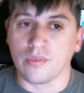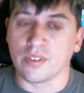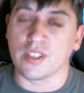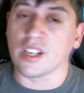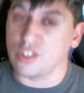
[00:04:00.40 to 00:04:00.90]
for
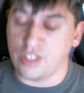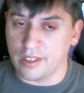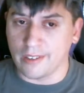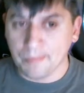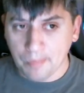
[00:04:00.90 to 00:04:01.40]
the next
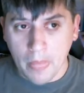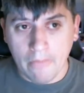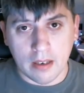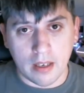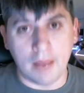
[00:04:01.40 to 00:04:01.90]
year
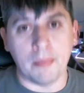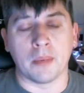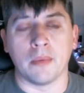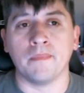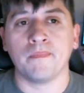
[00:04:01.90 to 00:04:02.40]
at
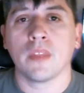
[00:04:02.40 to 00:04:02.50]
minimum.